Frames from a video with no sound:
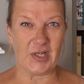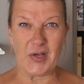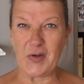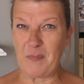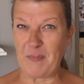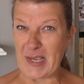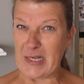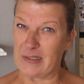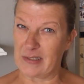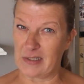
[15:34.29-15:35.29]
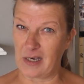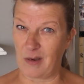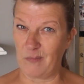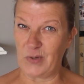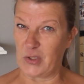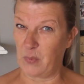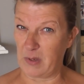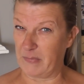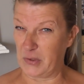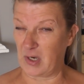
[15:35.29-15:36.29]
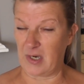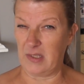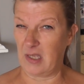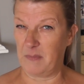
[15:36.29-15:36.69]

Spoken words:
a load of beans to come, which won't be dried.